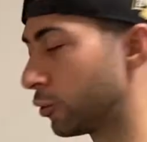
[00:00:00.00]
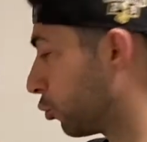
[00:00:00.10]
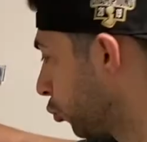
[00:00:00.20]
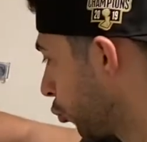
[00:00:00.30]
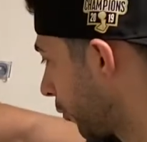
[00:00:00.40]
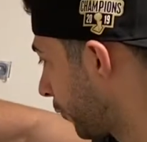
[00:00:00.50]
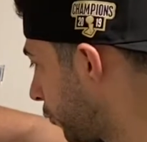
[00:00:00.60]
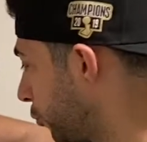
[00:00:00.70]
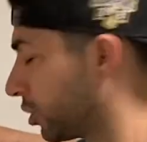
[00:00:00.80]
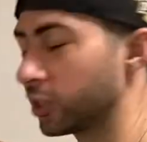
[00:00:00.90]
all the
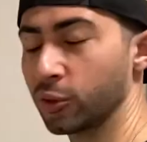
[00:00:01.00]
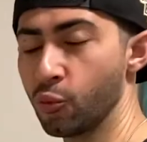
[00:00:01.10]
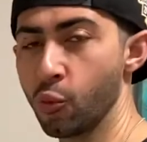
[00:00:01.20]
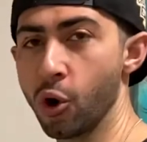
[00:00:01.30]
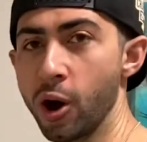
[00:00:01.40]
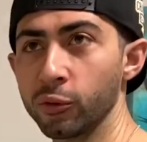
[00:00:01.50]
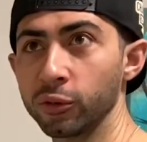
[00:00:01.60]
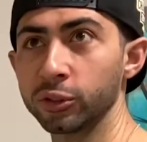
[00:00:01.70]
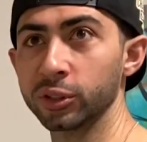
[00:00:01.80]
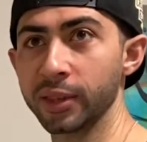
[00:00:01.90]
fuses and
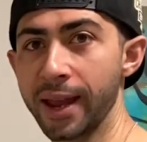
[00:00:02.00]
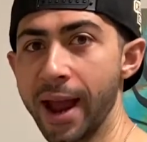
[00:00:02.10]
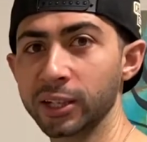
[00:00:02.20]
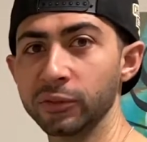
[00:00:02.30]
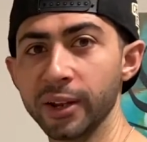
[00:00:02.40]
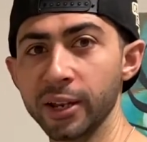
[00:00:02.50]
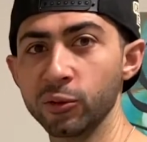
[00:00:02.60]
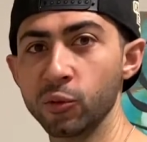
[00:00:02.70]
what they activate,